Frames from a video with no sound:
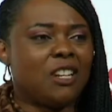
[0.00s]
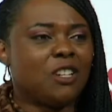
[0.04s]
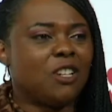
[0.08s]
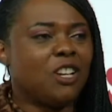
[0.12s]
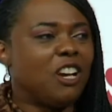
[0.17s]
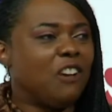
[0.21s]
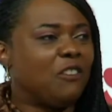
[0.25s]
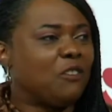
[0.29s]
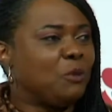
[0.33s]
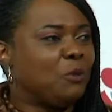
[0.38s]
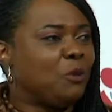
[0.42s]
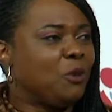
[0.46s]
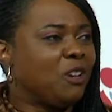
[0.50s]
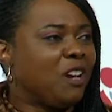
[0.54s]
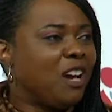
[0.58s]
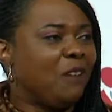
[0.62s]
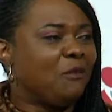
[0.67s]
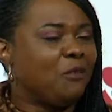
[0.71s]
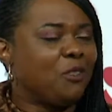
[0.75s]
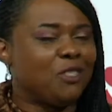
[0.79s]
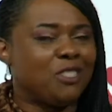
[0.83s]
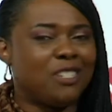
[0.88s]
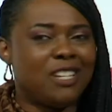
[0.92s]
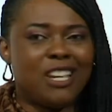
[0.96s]
uncomfortable
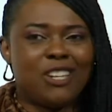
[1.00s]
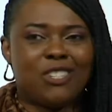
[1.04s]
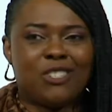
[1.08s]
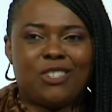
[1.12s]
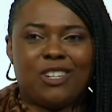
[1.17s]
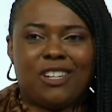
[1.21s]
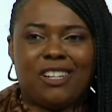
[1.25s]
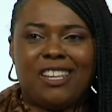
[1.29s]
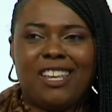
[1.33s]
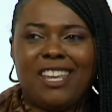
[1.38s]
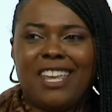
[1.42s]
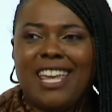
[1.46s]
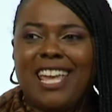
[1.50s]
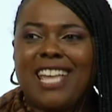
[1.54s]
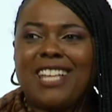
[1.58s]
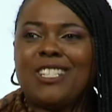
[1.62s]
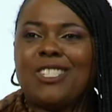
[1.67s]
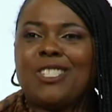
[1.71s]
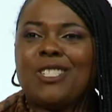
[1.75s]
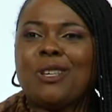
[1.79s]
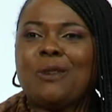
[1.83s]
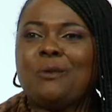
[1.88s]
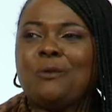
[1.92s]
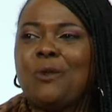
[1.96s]
conversation. And
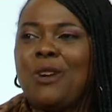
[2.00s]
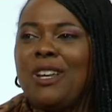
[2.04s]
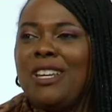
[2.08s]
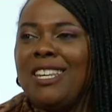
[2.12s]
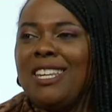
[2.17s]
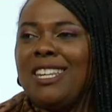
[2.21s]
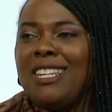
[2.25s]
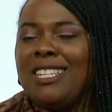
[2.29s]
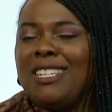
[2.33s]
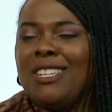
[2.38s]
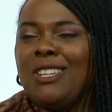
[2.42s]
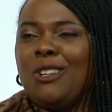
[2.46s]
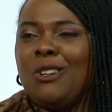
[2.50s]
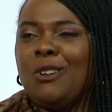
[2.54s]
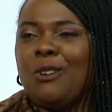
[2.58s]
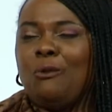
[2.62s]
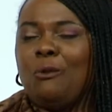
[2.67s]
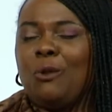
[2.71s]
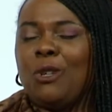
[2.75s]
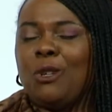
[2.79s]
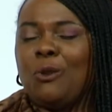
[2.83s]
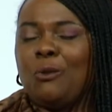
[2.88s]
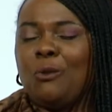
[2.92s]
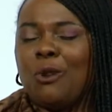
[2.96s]
someone, and, you know,
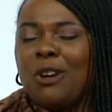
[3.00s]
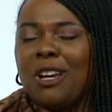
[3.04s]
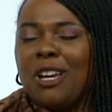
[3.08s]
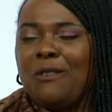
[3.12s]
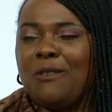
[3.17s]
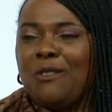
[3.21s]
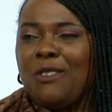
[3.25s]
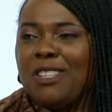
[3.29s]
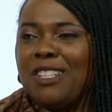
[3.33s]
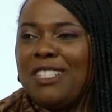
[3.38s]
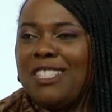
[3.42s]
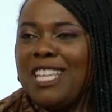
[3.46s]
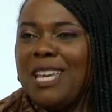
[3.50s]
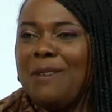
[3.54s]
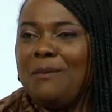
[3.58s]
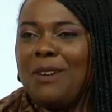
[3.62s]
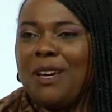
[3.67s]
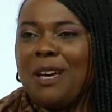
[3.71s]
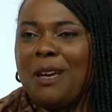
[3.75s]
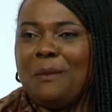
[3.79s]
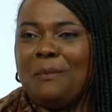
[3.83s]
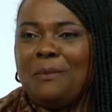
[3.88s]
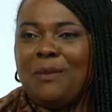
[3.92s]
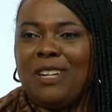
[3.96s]
when you're working for the same
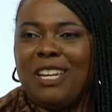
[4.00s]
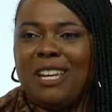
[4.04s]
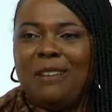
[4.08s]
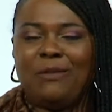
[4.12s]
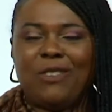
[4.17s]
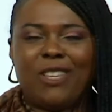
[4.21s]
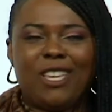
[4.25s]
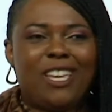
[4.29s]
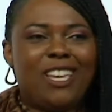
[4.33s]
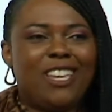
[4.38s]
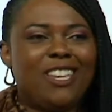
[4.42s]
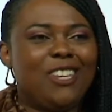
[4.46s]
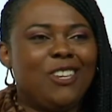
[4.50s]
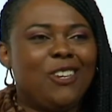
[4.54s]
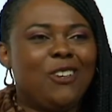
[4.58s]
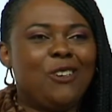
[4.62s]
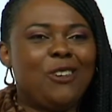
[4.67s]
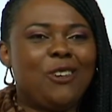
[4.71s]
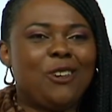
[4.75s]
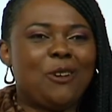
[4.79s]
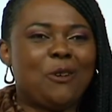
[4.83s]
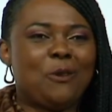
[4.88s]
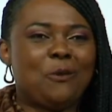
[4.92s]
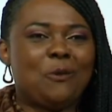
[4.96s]
company,
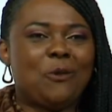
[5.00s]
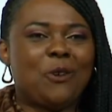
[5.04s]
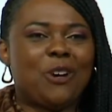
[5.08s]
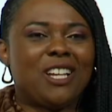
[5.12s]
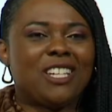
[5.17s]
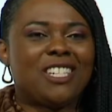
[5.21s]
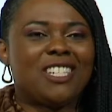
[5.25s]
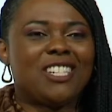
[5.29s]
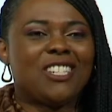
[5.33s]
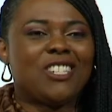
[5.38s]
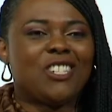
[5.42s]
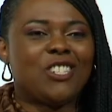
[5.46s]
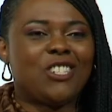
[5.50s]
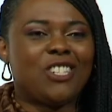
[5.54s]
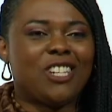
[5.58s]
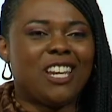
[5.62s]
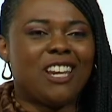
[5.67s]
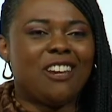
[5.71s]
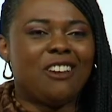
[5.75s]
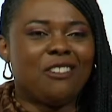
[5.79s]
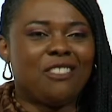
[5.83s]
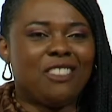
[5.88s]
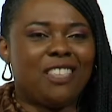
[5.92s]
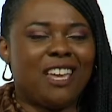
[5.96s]
you don't want to
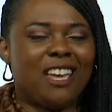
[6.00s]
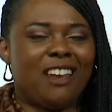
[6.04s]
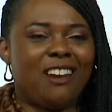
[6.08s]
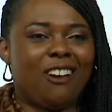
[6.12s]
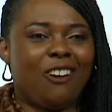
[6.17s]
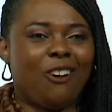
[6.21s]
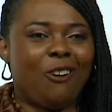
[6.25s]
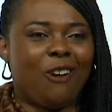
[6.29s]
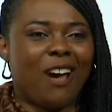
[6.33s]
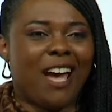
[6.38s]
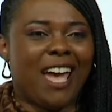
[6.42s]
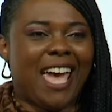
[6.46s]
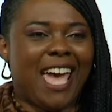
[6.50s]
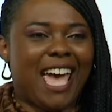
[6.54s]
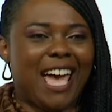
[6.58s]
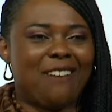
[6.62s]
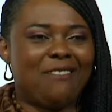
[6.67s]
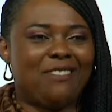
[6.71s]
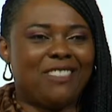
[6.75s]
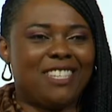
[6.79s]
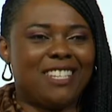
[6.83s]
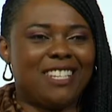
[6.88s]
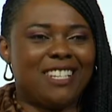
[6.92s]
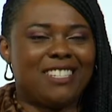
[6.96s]
share that, oh, I
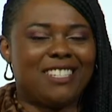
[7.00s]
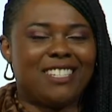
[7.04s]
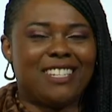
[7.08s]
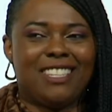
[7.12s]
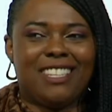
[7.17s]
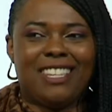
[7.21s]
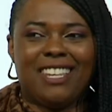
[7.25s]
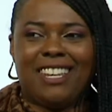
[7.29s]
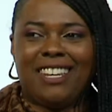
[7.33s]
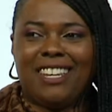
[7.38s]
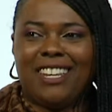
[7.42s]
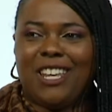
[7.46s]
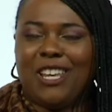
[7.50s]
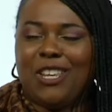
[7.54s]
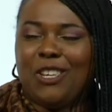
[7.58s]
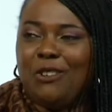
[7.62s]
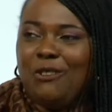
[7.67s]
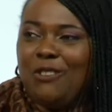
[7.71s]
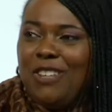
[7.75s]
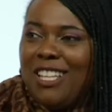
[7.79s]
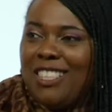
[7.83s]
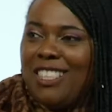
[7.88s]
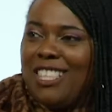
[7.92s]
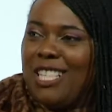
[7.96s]
have this, and then
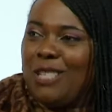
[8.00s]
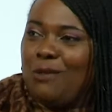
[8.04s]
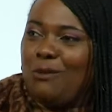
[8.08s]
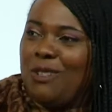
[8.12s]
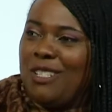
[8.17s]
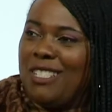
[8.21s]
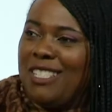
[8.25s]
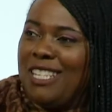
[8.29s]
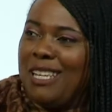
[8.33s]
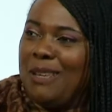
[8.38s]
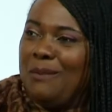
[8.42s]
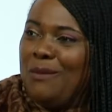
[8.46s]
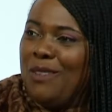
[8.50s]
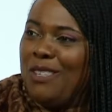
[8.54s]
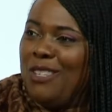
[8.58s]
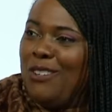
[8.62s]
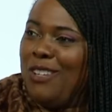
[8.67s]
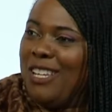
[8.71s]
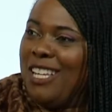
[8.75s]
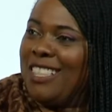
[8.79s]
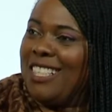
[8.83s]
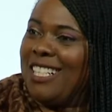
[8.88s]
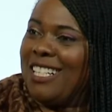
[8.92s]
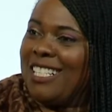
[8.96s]
you get this resentment,
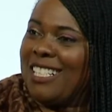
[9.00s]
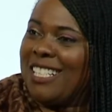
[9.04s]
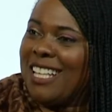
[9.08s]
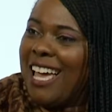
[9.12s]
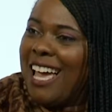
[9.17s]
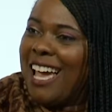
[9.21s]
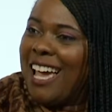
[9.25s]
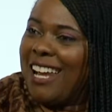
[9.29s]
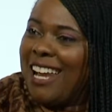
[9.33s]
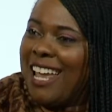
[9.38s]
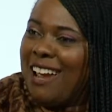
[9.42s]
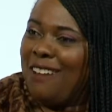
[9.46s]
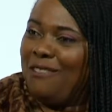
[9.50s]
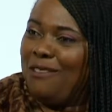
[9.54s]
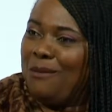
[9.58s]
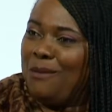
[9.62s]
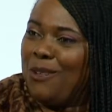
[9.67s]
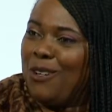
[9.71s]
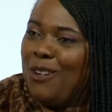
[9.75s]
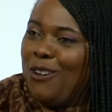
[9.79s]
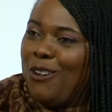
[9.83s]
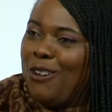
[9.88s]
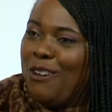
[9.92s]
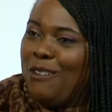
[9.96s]
you get the side eye from
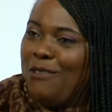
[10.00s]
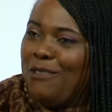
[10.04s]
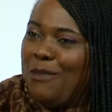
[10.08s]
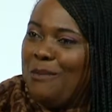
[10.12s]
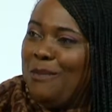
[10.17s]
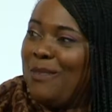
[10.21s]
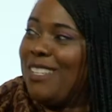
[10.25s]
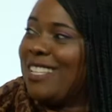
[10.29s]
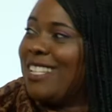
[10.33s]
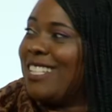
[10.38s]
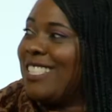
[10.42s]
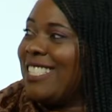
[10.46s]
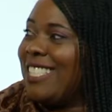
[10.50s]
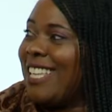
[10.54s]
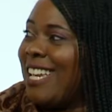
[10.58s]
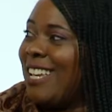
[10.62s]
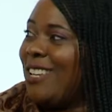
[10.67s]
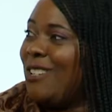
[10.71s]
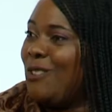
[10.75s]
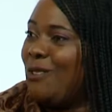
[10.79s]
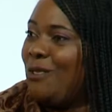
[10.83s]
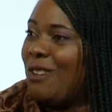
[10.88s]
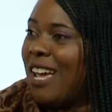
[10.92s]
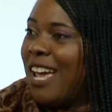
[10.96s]
your girlfriend because
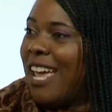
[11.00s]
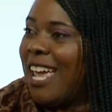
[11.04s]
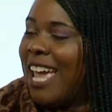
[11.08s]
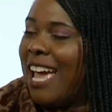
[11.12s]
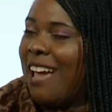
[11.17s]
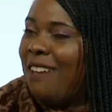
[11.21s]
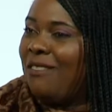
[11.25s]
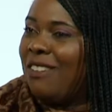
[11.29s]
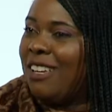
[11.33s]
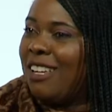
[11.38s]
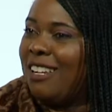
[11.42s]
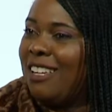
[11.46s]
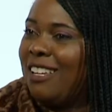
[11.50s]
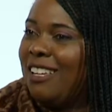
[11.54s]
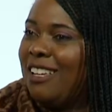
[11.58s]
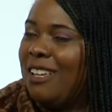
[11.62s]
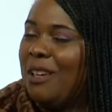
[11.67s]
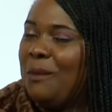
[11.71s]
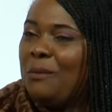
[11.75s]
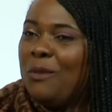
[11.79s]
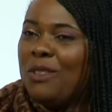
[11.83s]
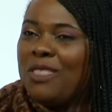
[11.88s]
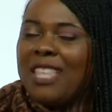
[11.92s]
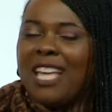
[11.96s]
they do not have it.
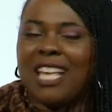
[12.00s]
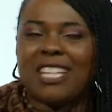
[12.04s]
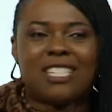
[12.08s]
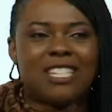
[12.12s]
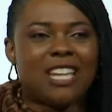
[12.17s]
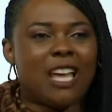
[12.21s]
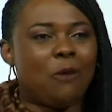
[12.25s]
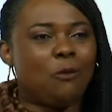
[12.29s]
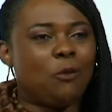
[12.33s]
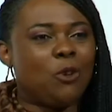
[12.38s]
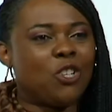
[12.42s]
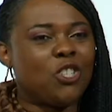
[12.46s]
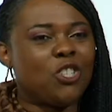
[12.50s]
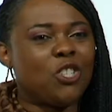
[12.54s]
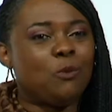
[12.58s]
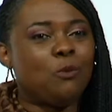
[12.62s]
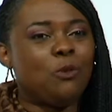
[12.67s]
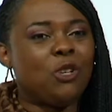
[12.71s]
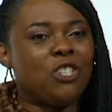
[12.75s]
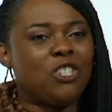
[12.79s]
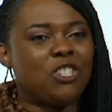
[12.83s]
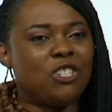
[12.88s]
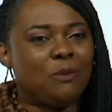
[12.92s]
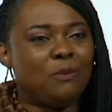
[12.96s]
Yeah. But that's not what
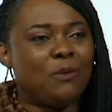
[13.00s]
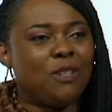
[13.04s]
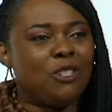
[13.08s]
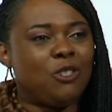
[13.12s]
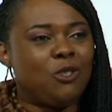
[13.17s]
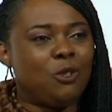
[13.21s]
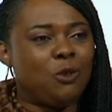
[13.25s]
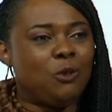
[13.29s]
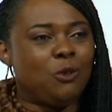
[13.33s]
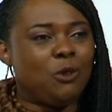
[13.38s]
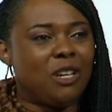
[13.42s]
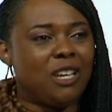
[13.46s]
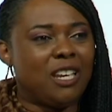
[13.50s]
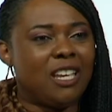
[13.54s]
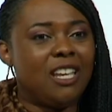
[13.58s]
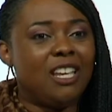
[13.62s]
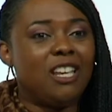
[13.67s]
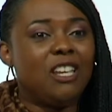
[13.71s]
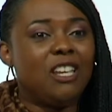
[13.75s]
we should be doing.